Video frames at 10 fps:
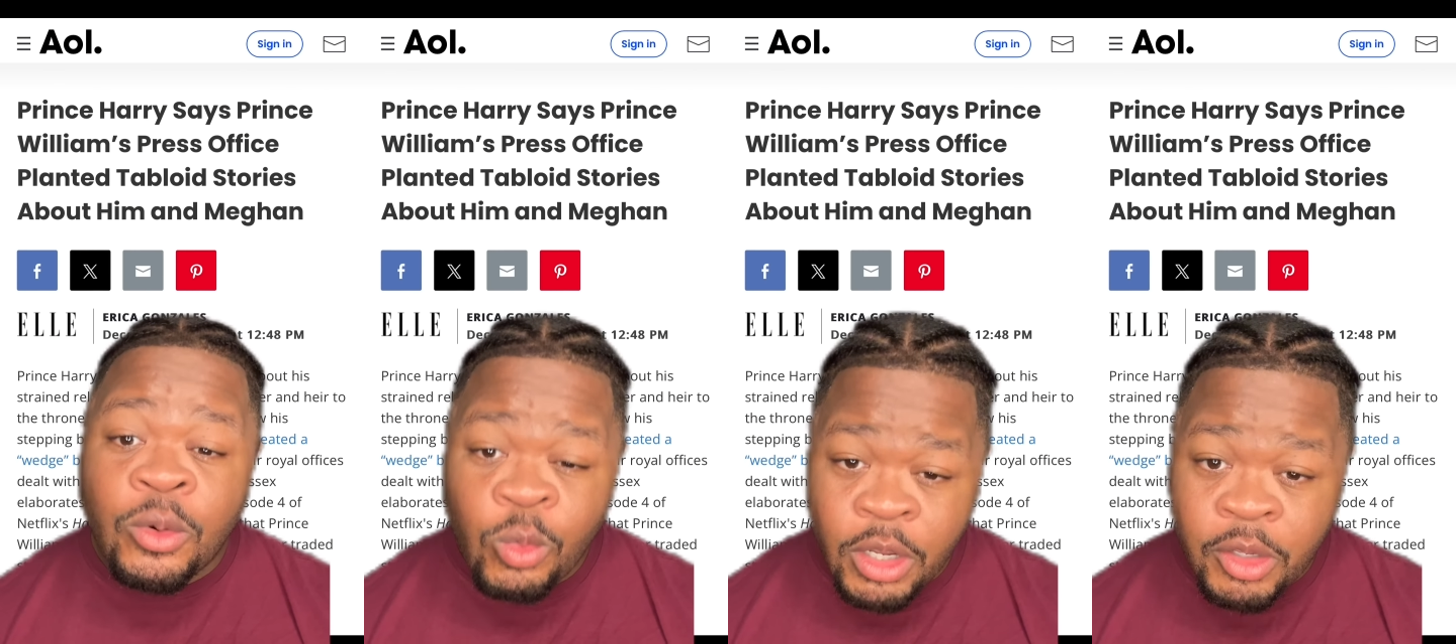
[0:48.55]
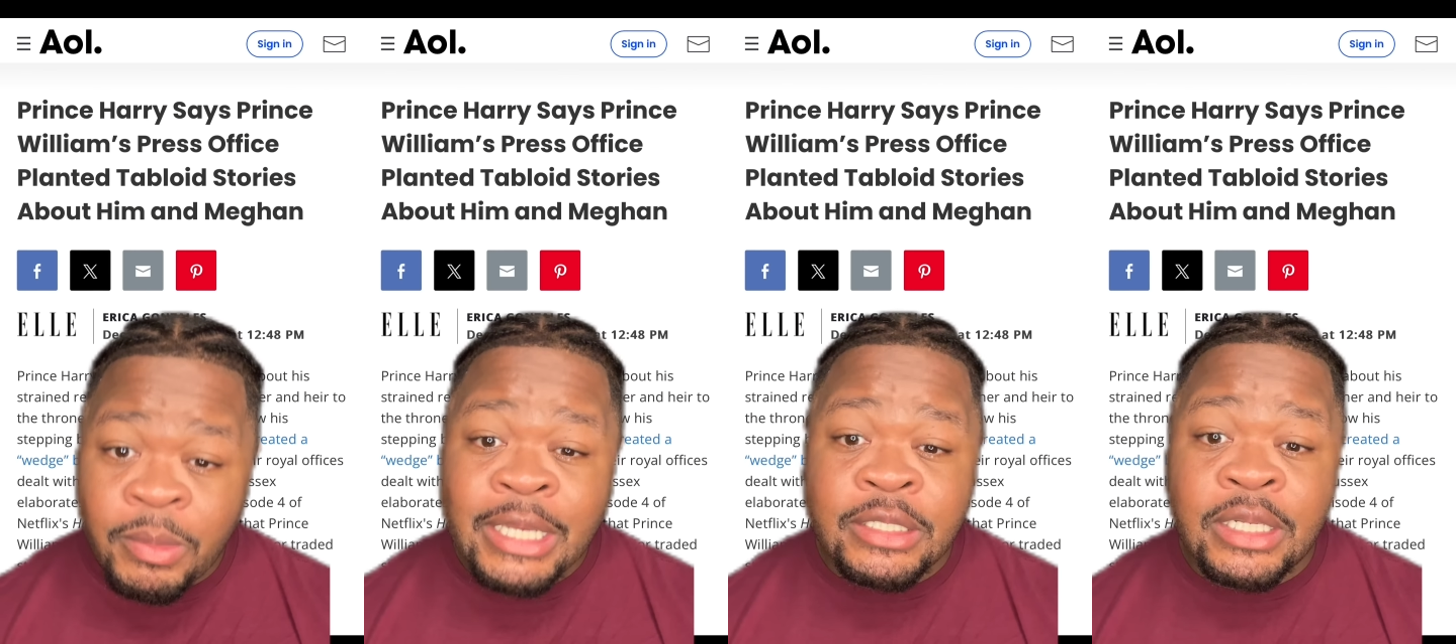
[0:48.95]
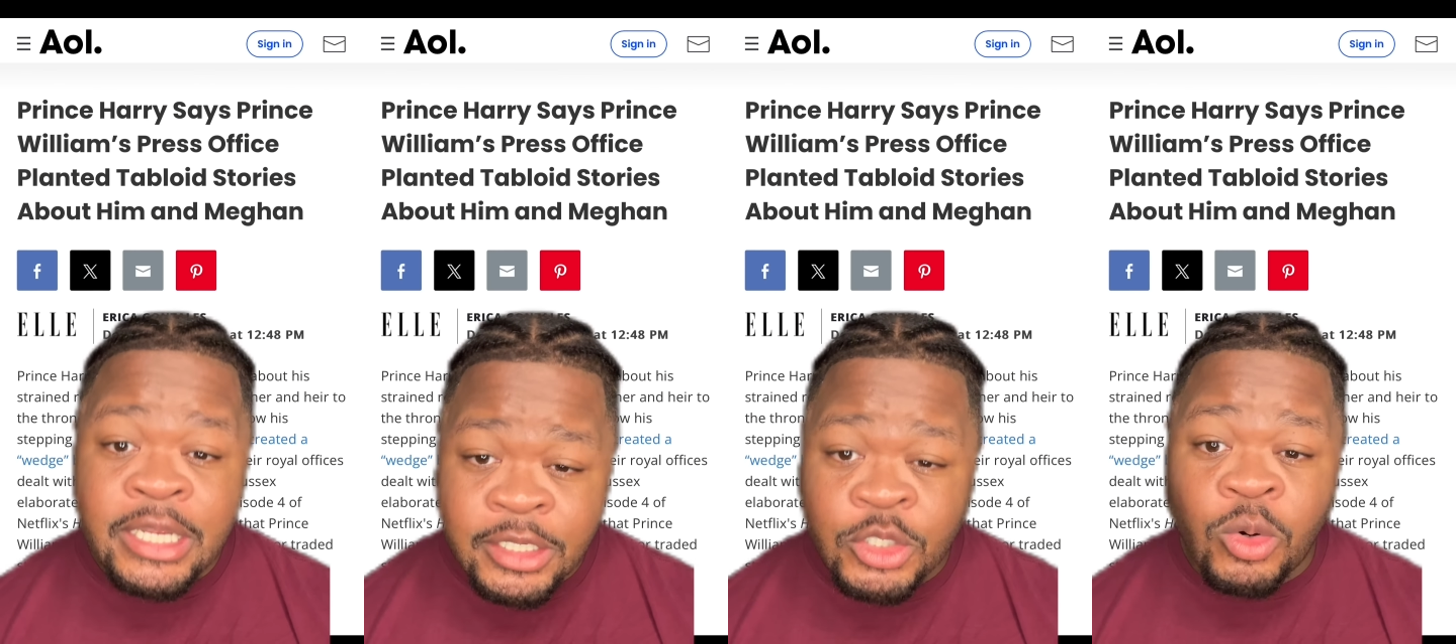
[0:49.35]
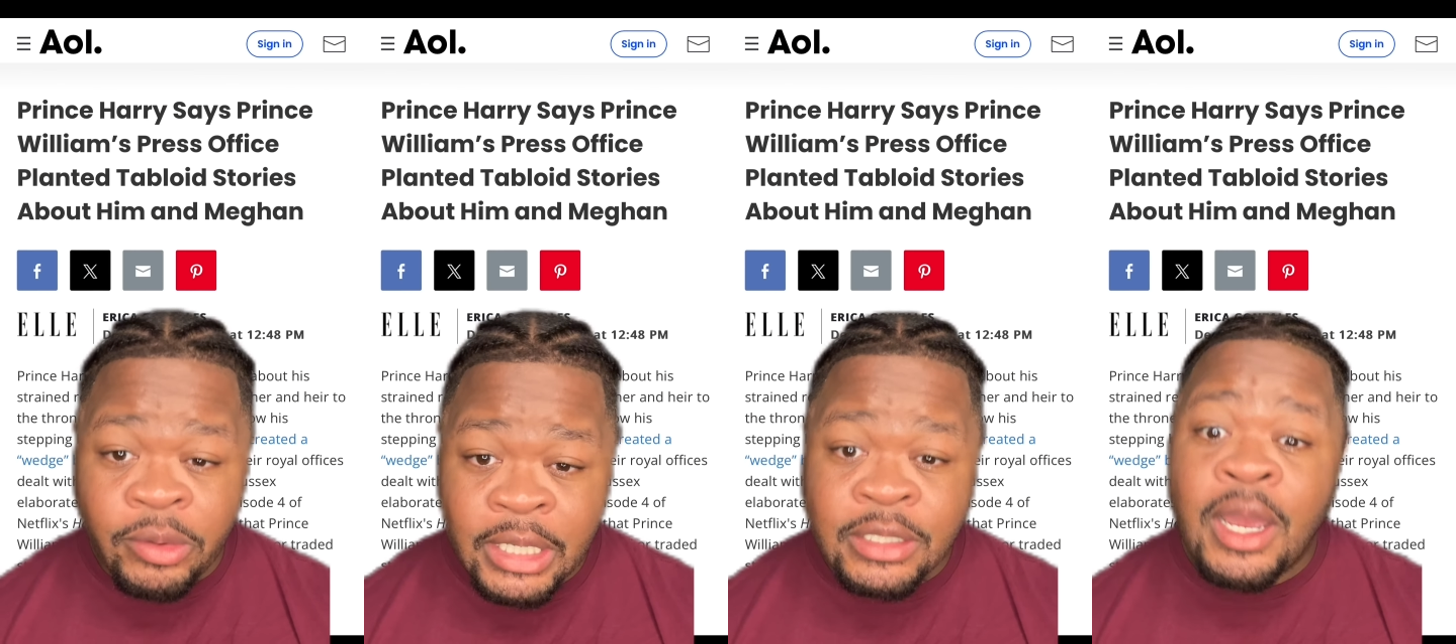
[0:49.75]
William has leaked
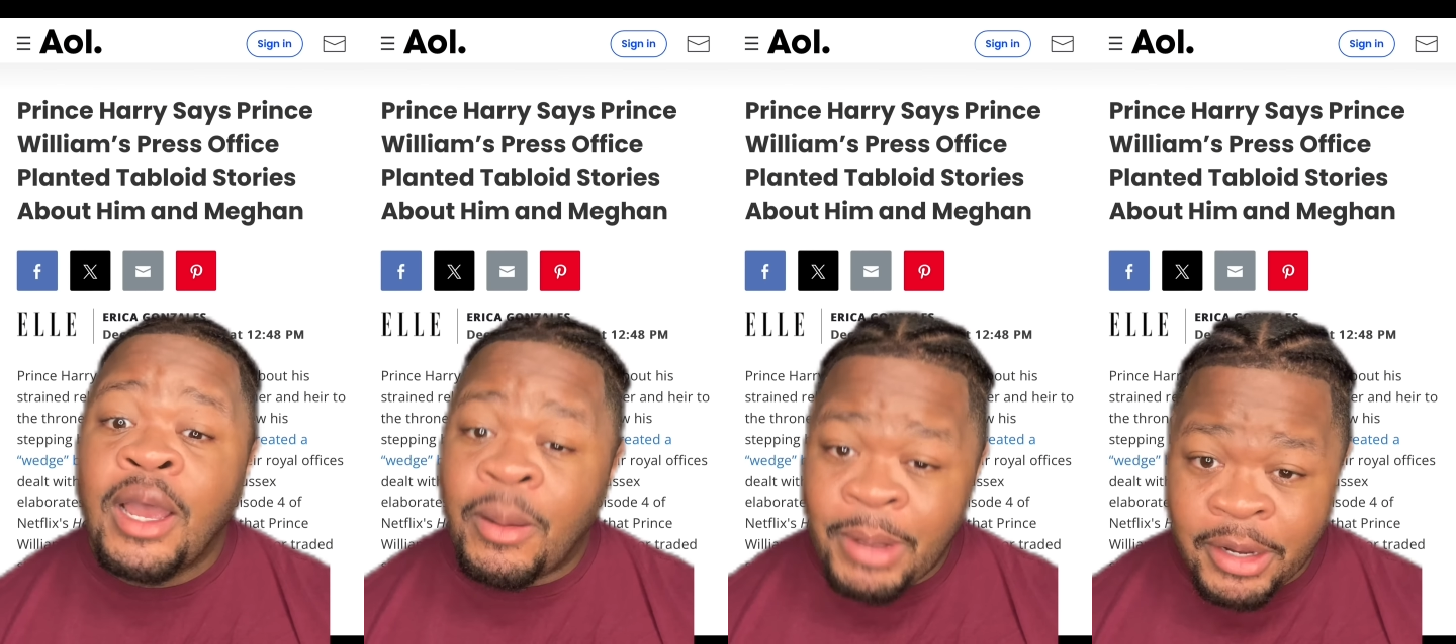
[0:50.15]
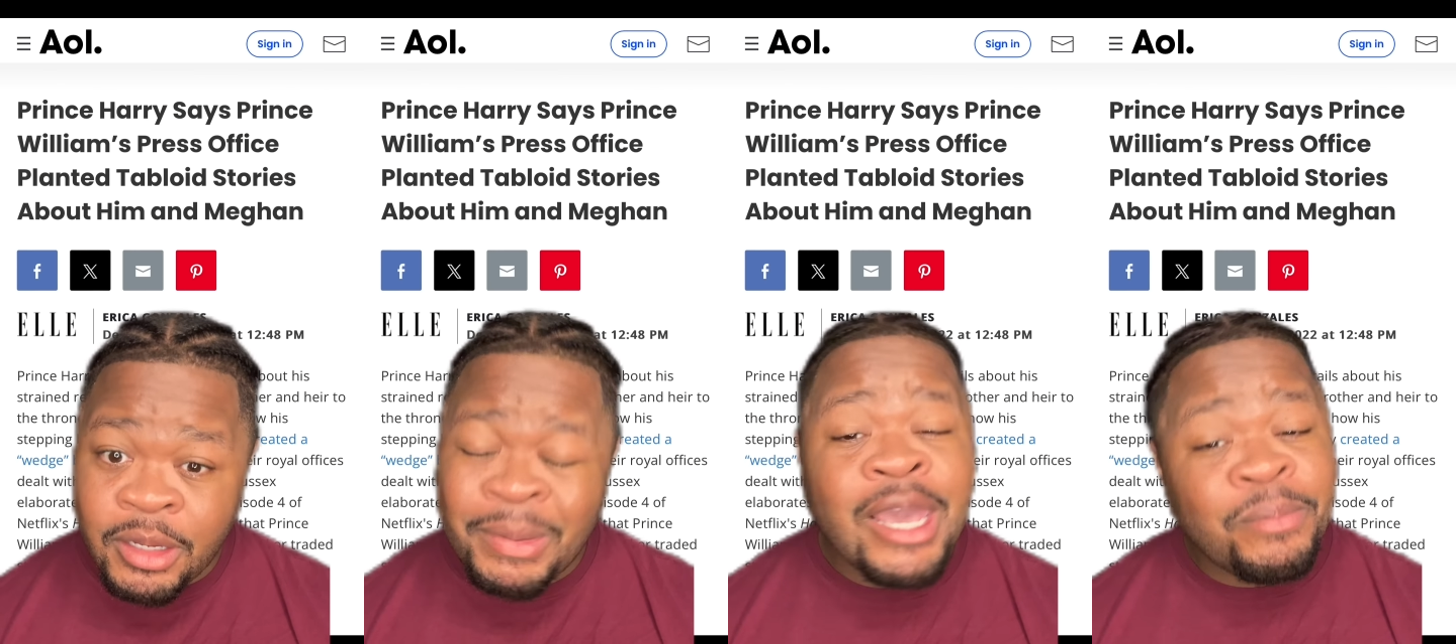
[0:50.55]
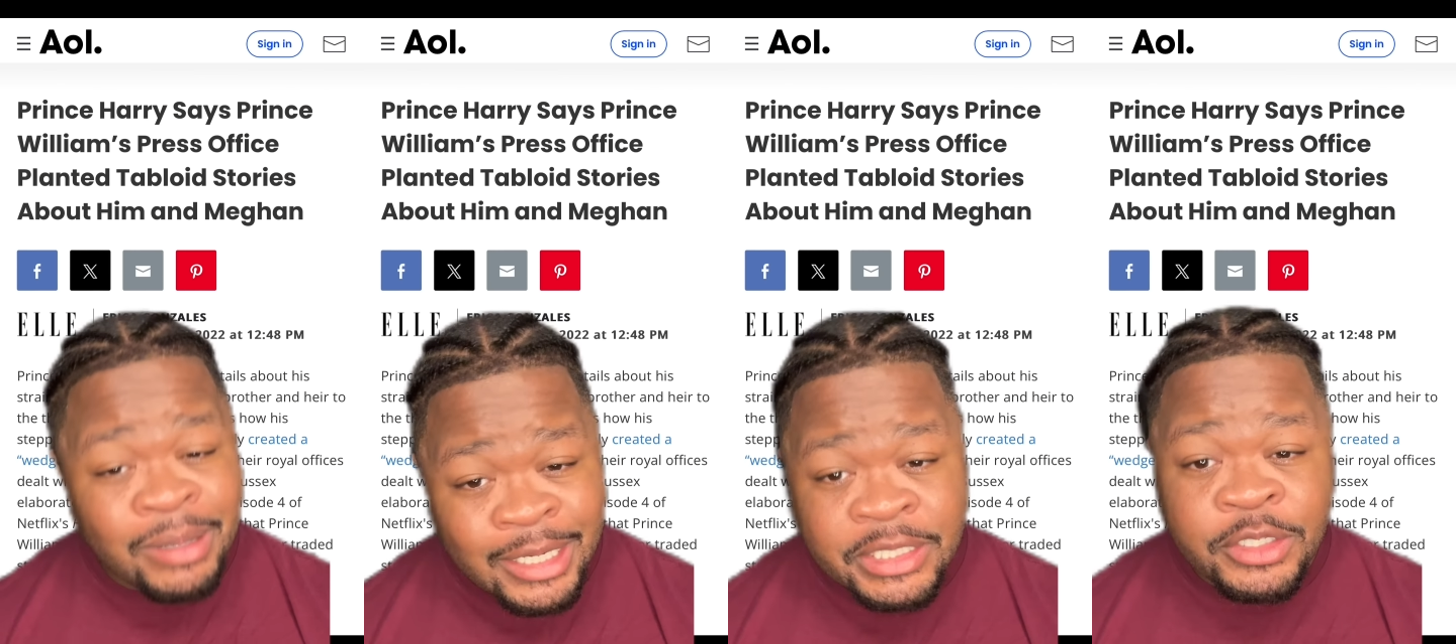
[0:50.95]
stories about him and planted